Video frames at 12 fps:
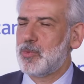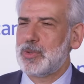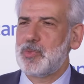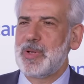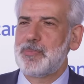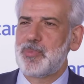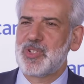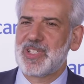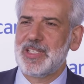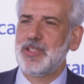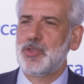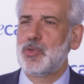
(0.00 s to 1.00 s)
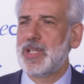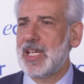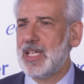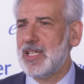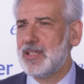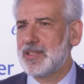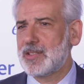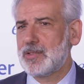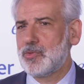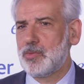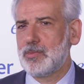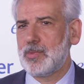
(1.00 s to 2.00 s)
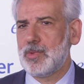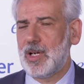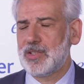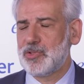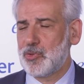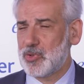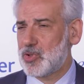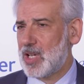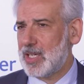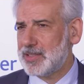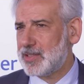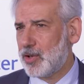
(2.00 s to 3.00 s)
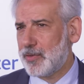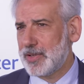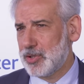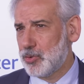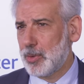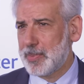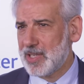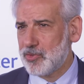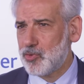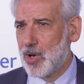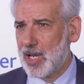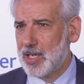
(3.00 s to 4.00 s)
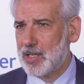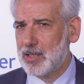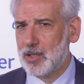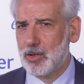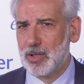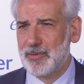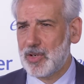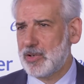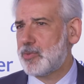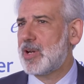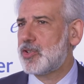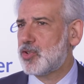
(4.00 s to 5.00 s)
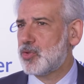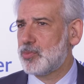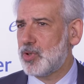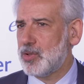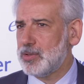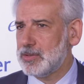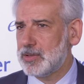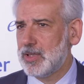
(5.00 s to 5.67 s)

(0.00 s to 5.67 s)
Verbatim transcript: What we presented today is, are the results of a European trial on a very rare tumor,